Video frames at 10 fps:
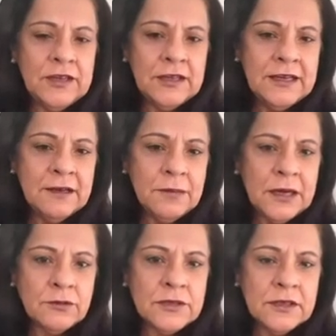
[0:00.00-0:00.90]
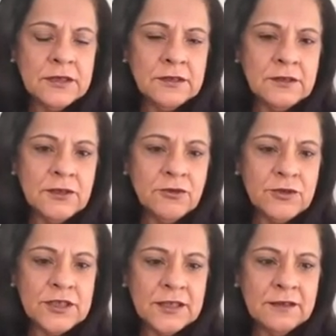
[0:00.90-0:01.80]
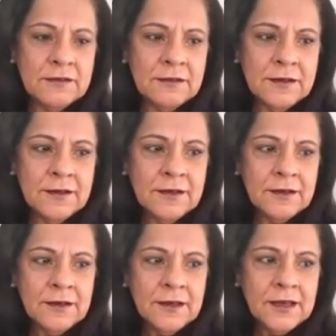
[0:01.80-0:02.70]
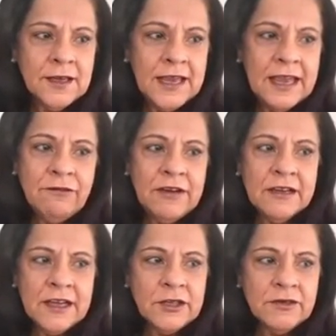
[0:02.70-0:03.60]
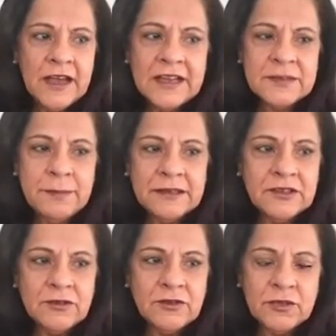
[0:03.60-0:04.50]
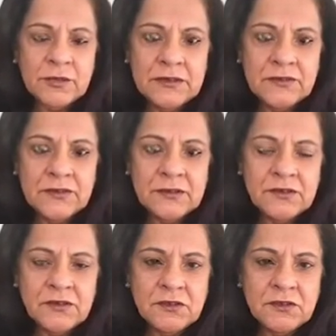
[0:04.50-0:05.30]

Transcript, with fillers: really about including every kind of aspect into the business.